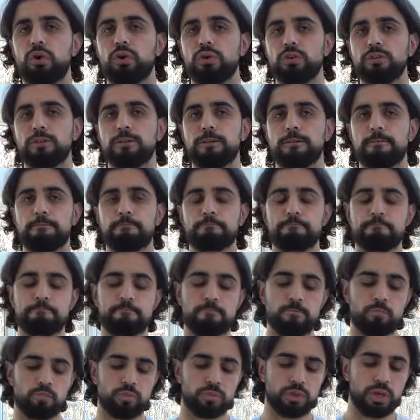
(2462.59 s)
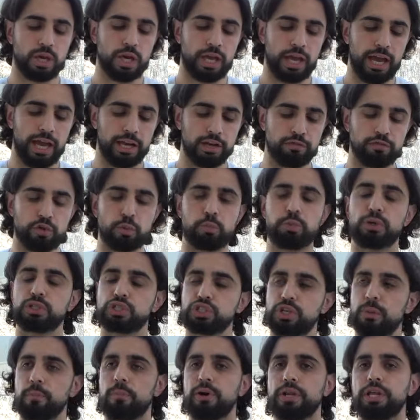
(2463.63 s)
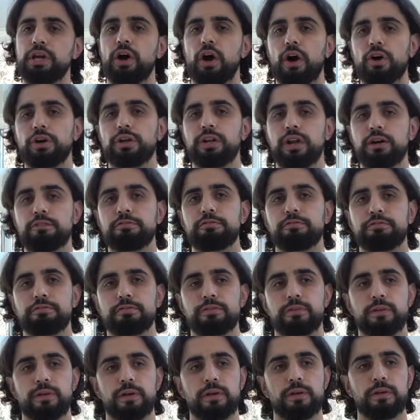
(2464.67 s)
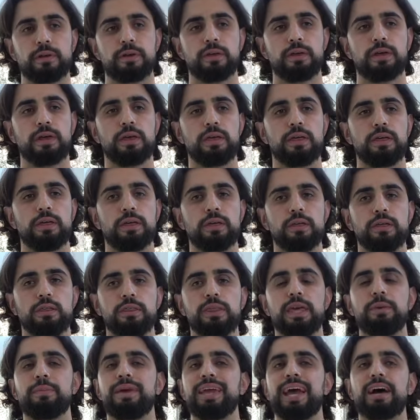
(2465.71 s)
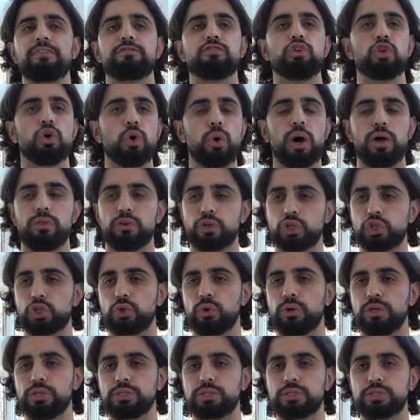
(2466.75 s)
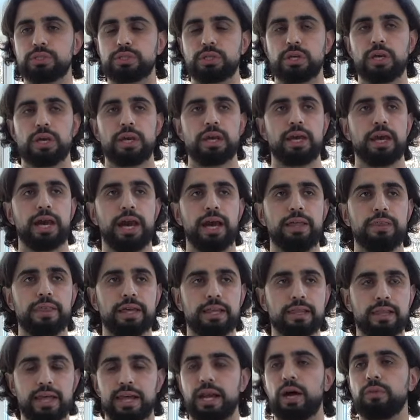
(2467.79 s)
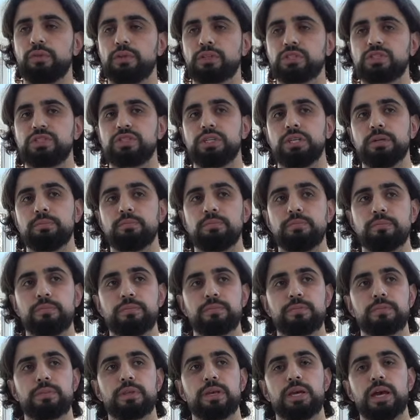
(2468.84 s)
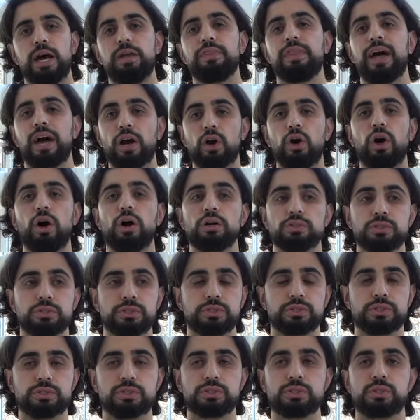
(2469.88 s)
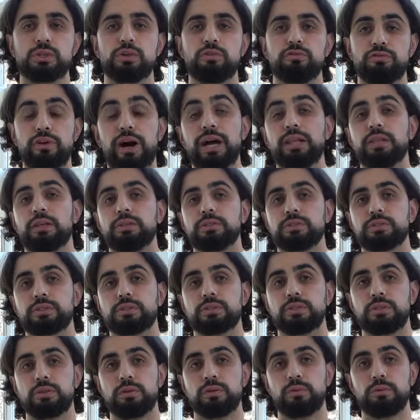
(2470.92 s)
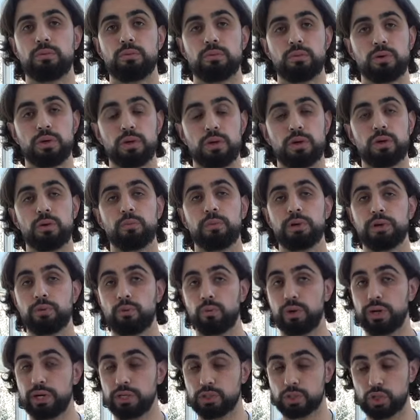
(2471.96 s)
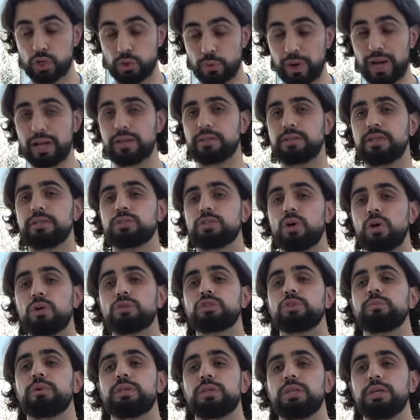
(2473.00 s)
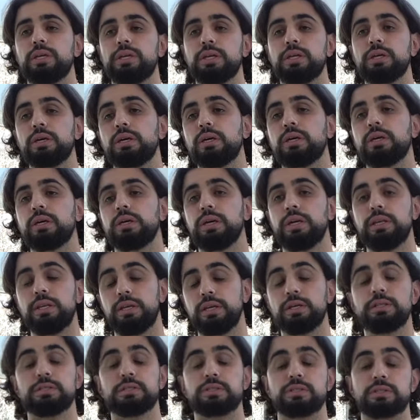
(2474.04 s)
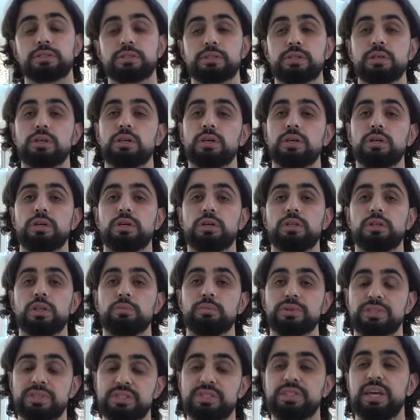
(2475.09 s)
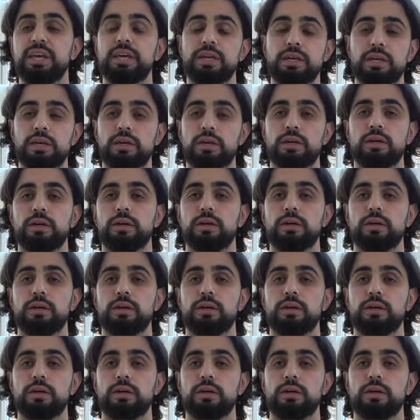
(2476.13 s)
all, and if you push somebody hard enough, they may have no other choice and they let out the steam, and that causes violence. But where he's correct is ultimately it is the mistake